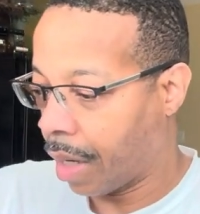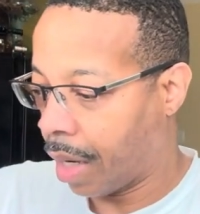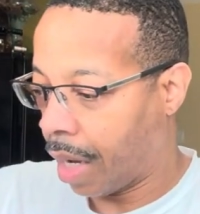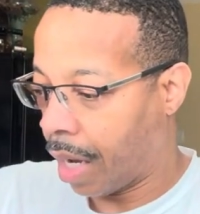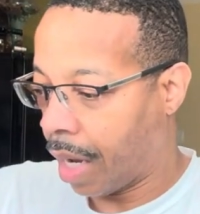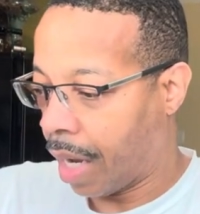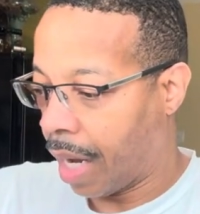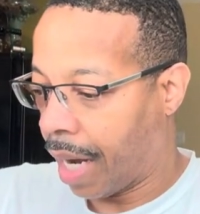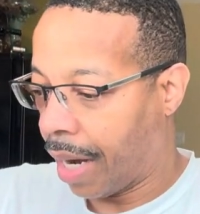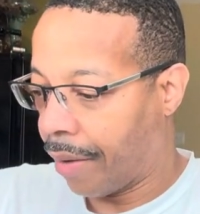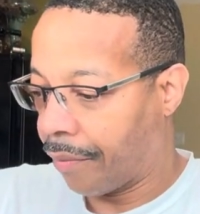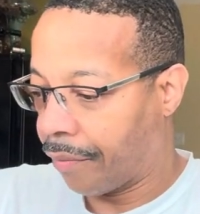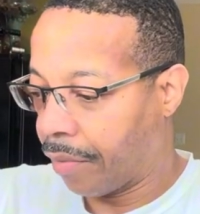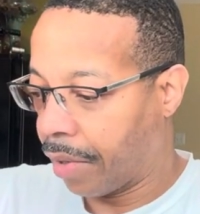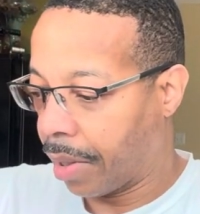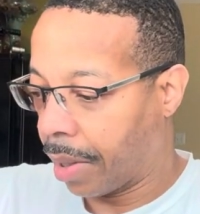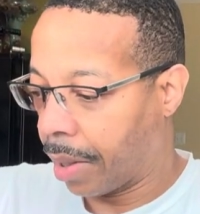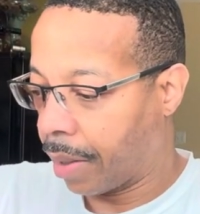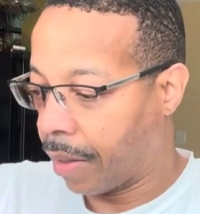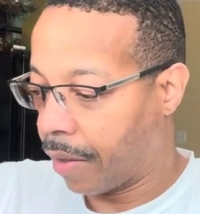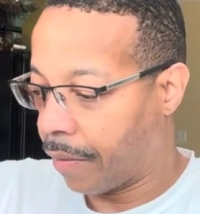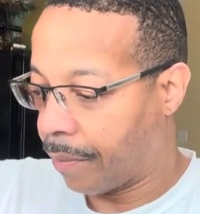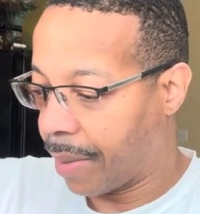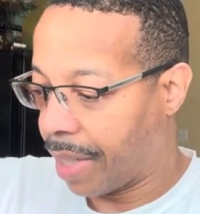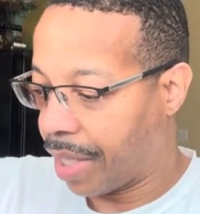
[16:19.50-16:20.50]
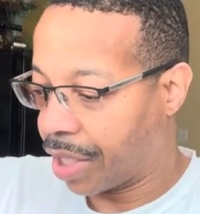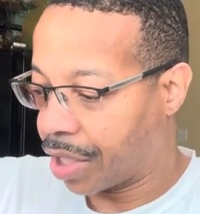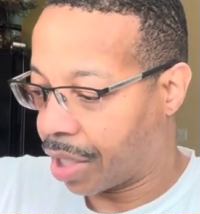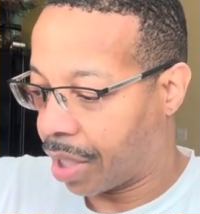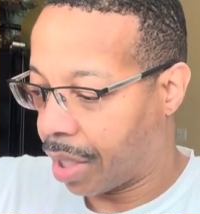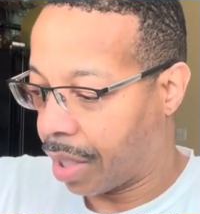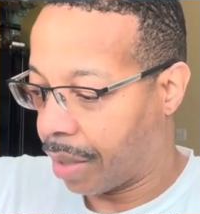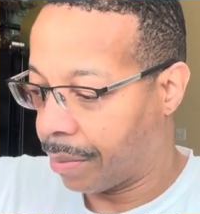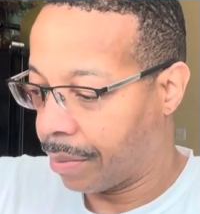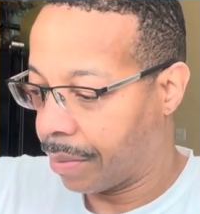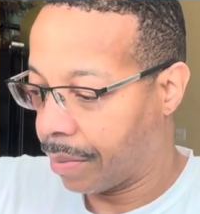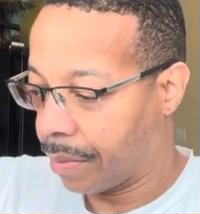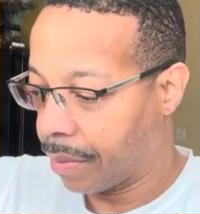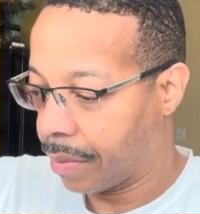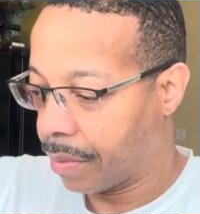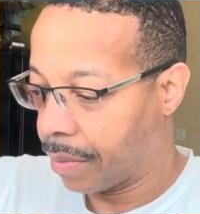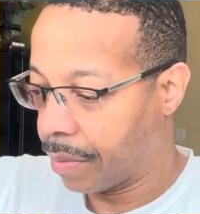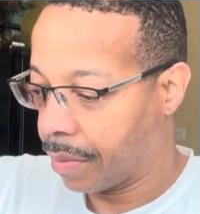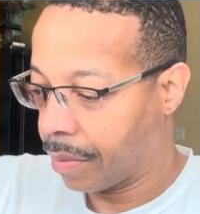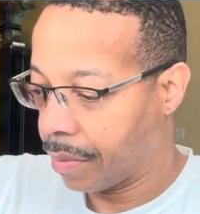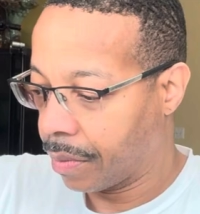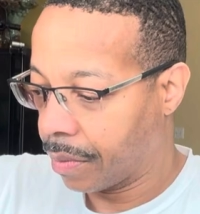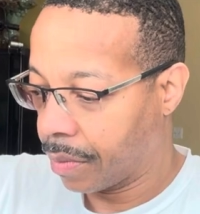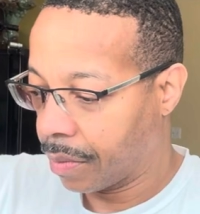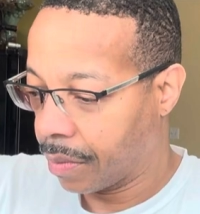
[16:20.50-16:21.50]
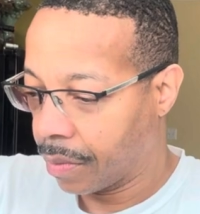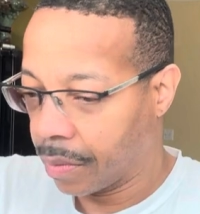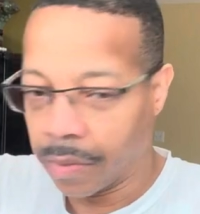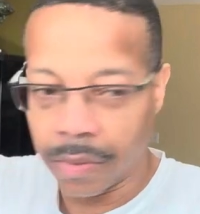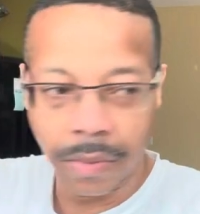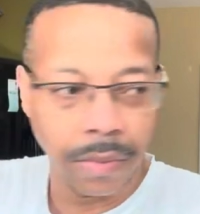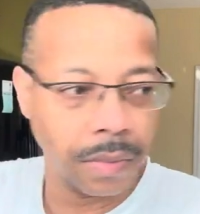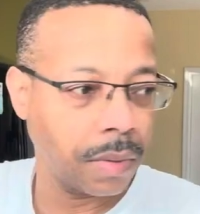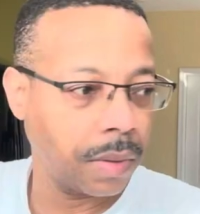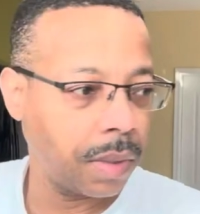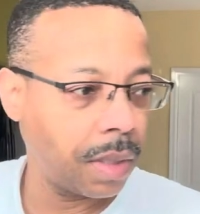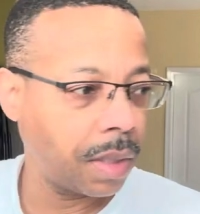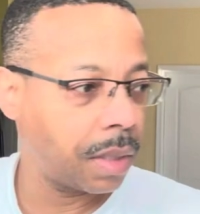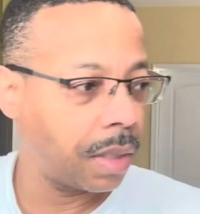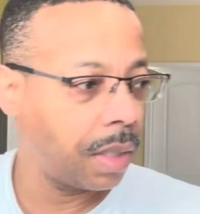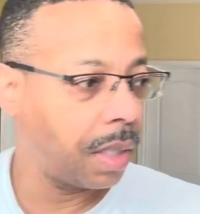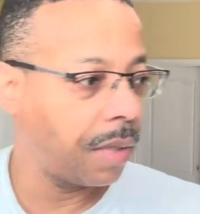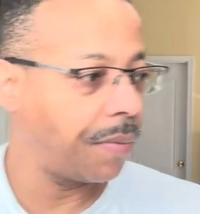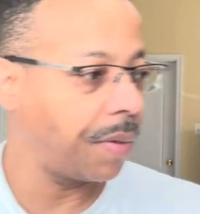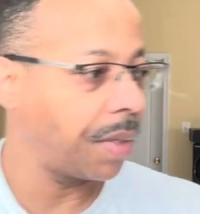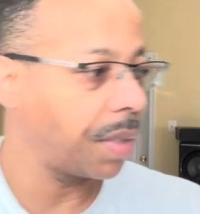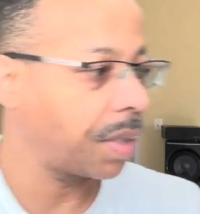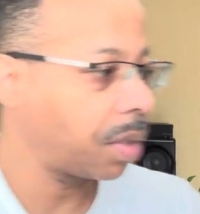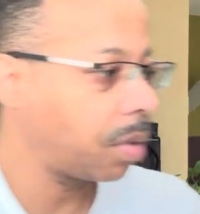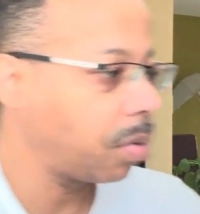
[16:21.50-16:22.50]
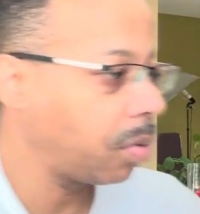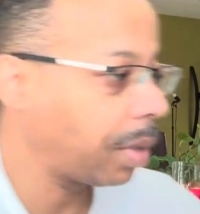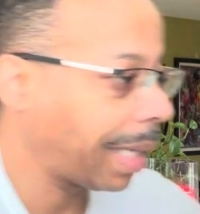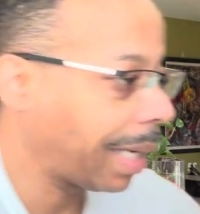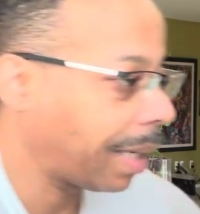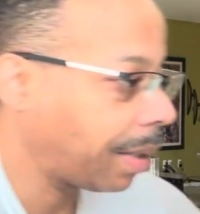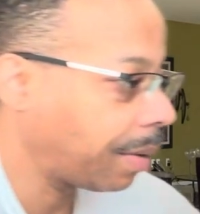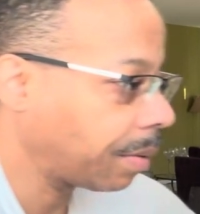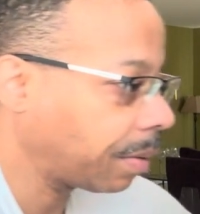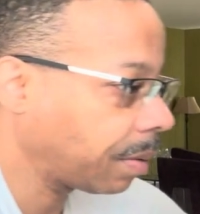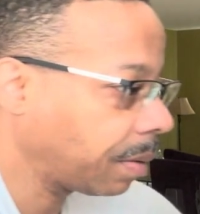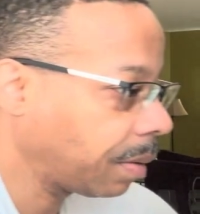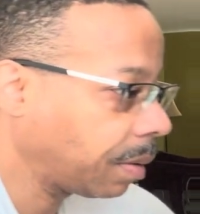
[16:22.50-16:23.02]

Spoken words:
I really love my job. This TV is too loud.